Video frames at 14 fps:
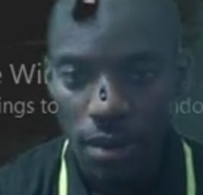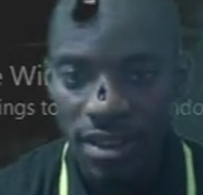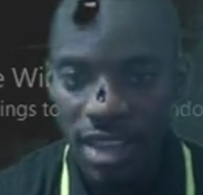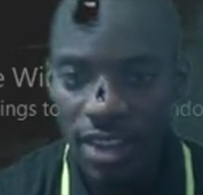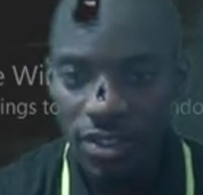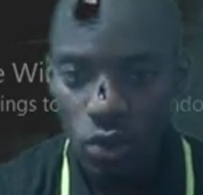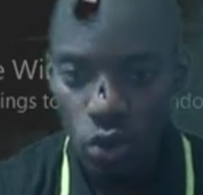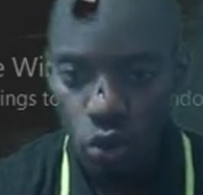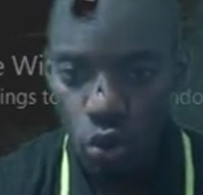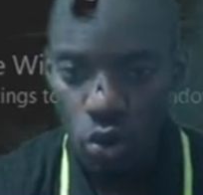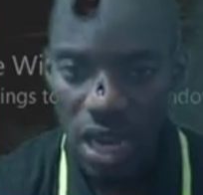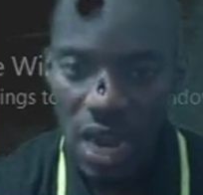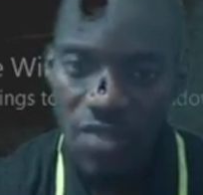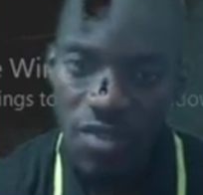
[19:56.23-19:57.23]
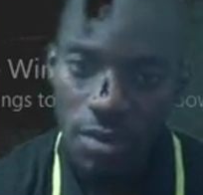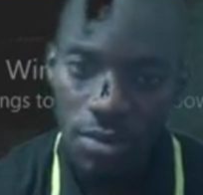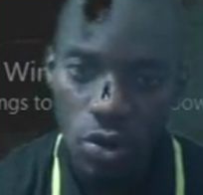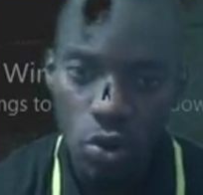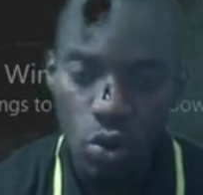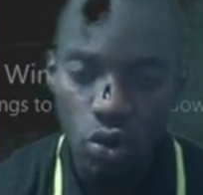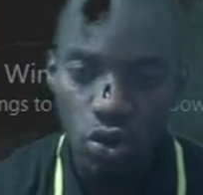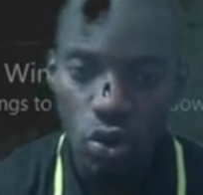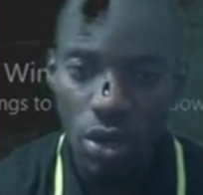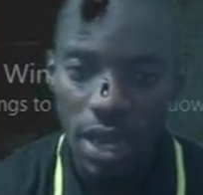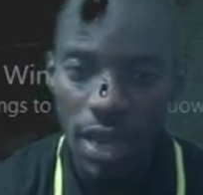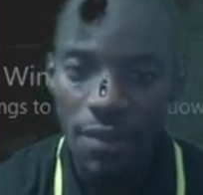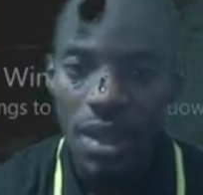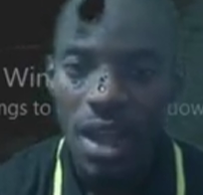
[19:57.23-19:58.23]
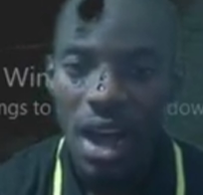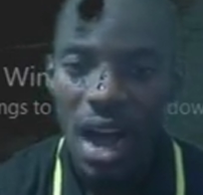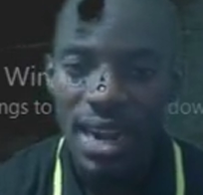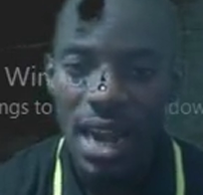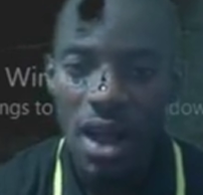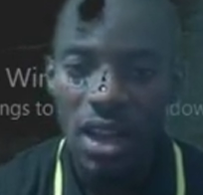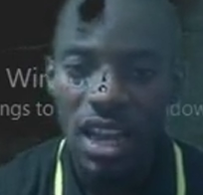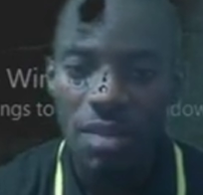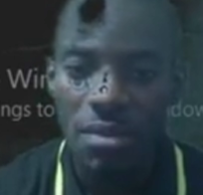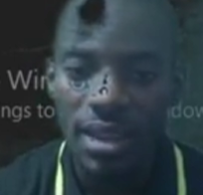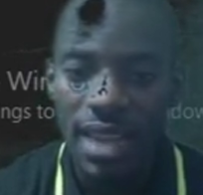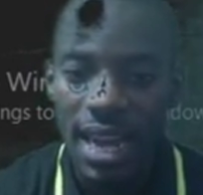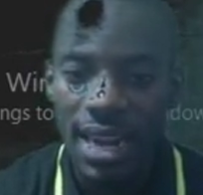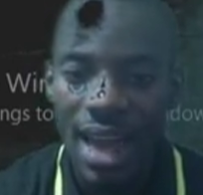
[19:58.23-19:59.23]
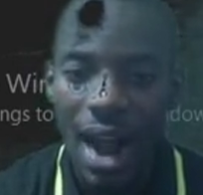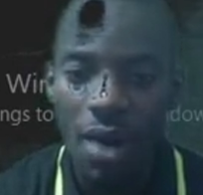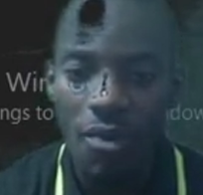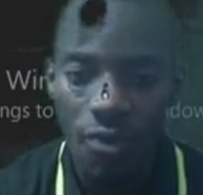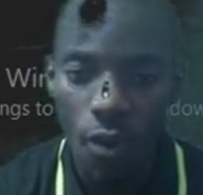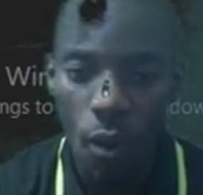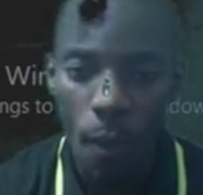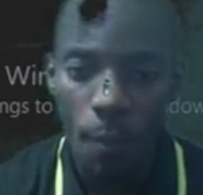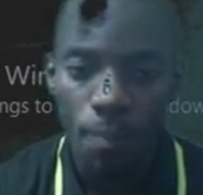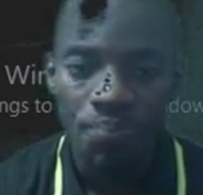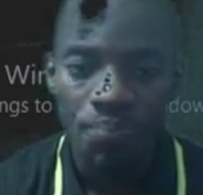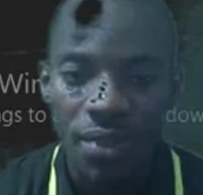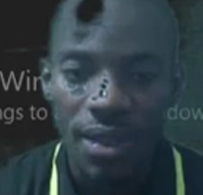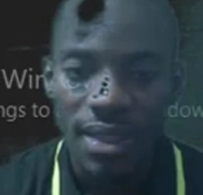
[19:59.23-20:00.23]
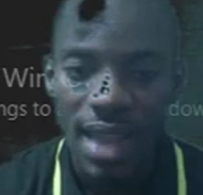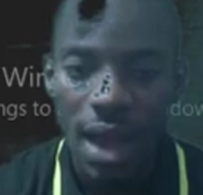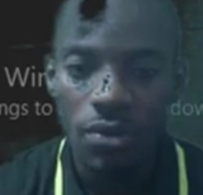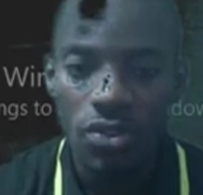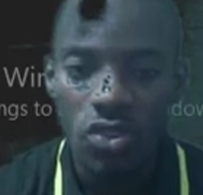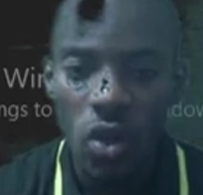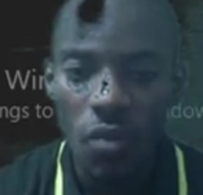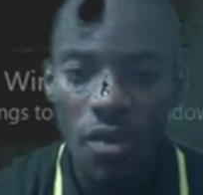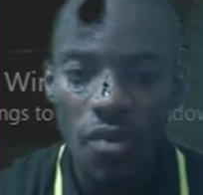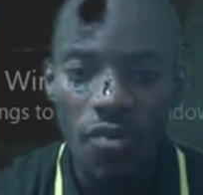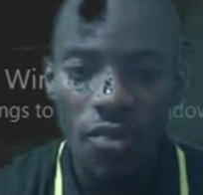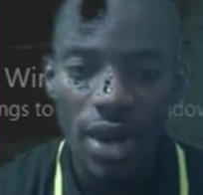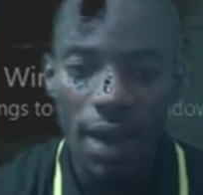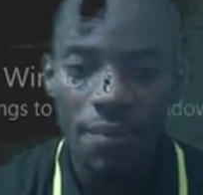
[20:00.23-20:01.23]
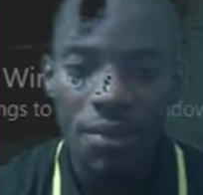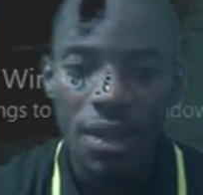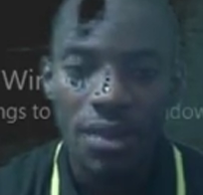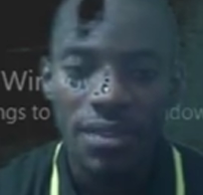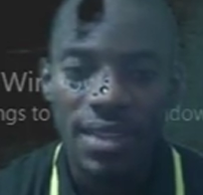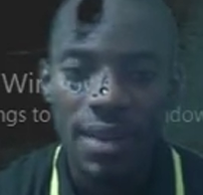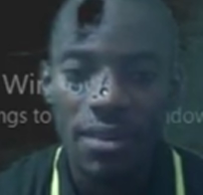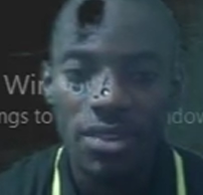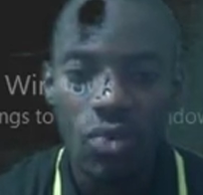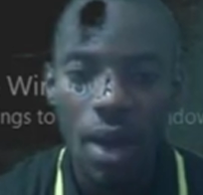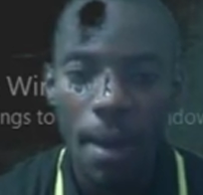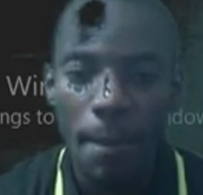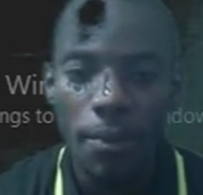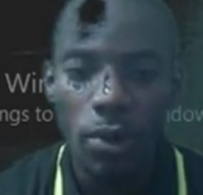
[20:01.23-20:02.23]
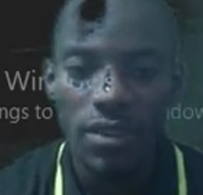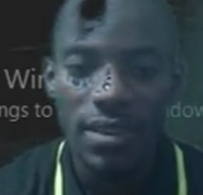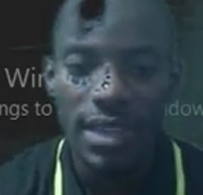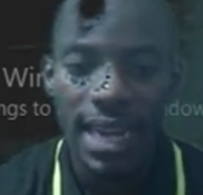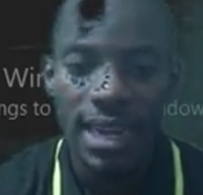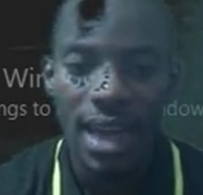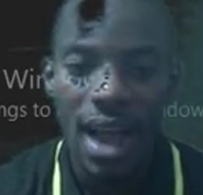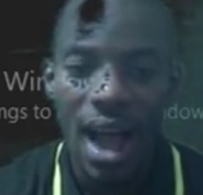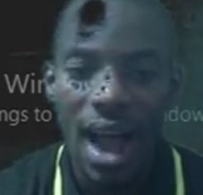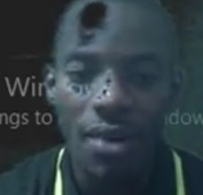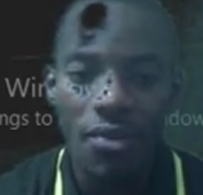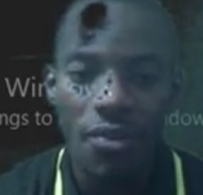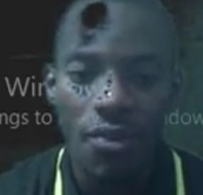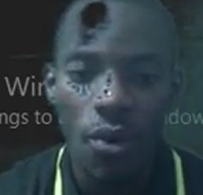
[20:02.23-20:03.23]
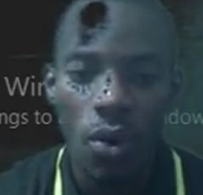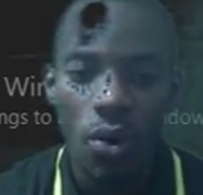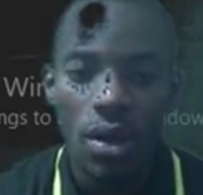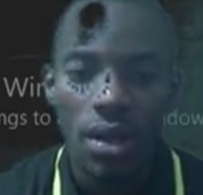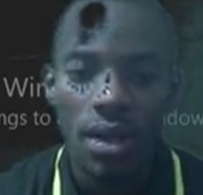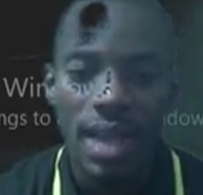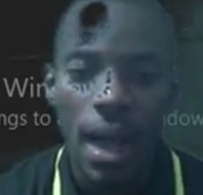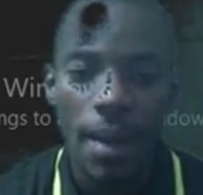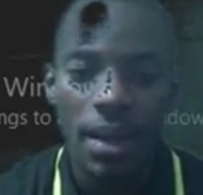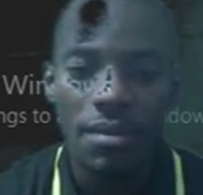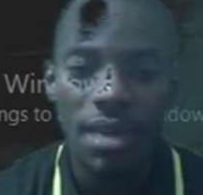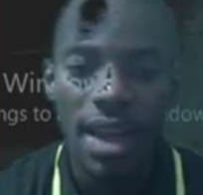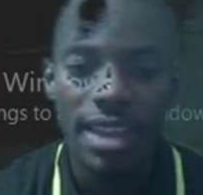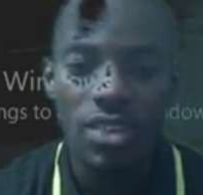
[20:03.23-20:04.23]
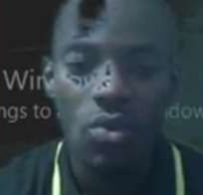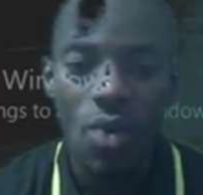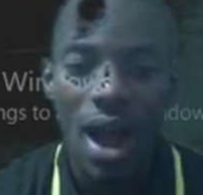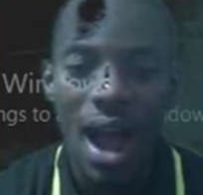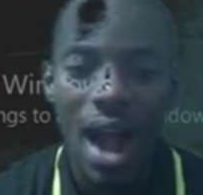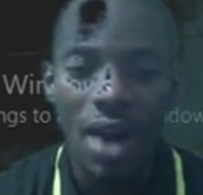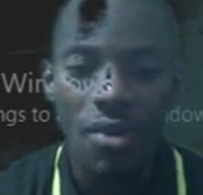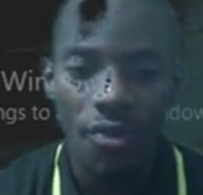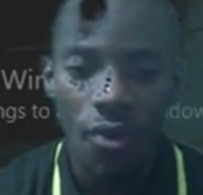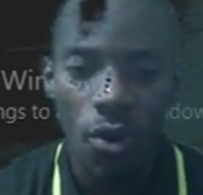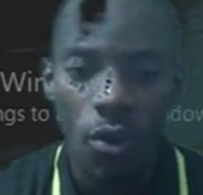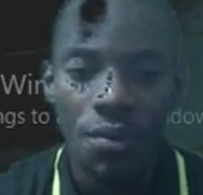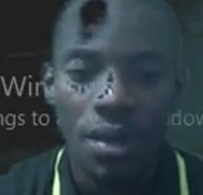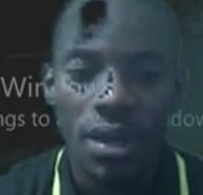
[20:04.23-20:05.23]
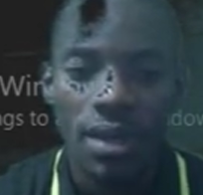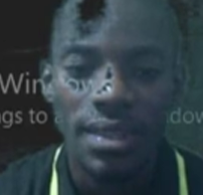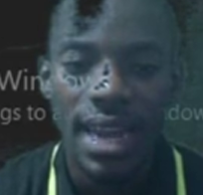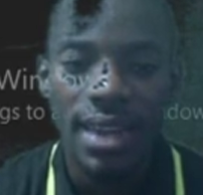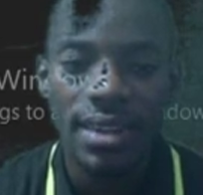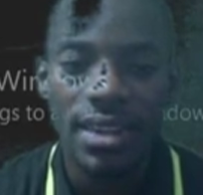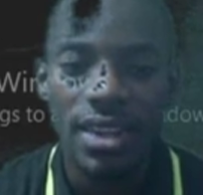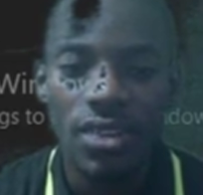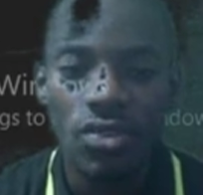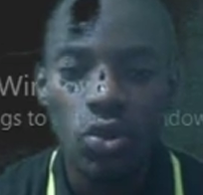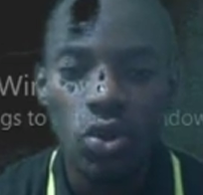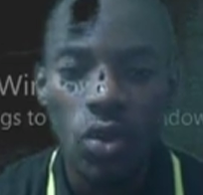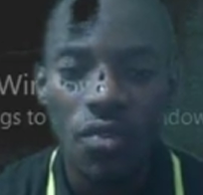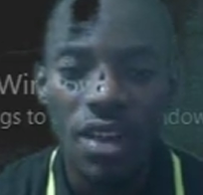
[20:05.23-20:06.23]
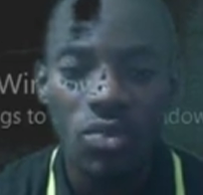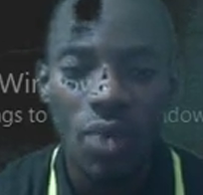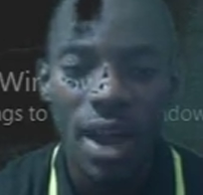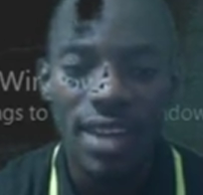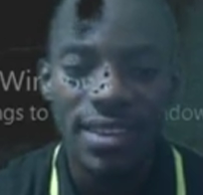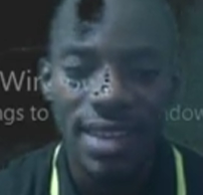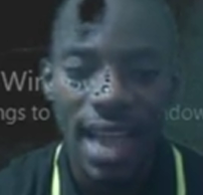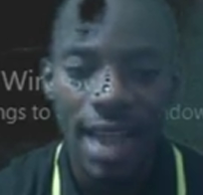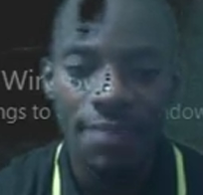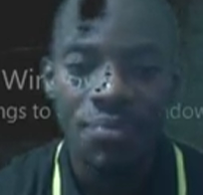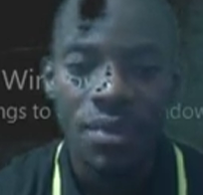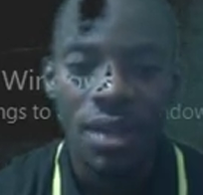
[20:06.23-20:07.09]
This 2 came from the root, okay, and that will give me 10R4. Now solving further, 71 plus 10R4, that will give me 81R4. Then the root of 81 is 9.